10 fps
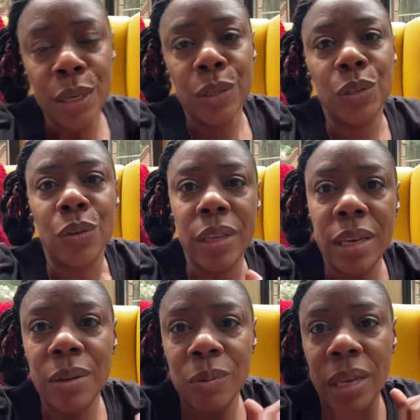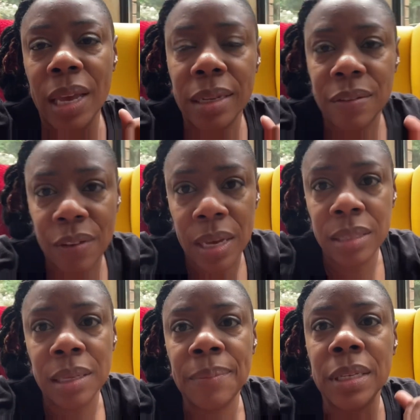So then we had to find
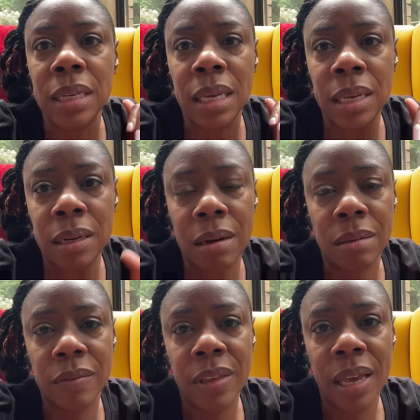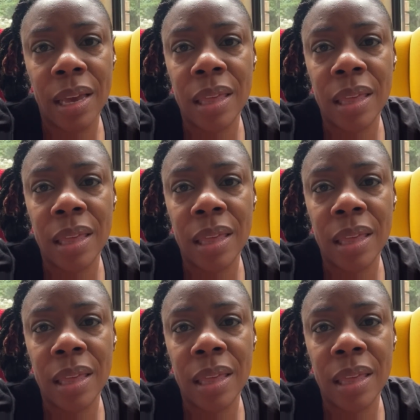something to eat and all of that.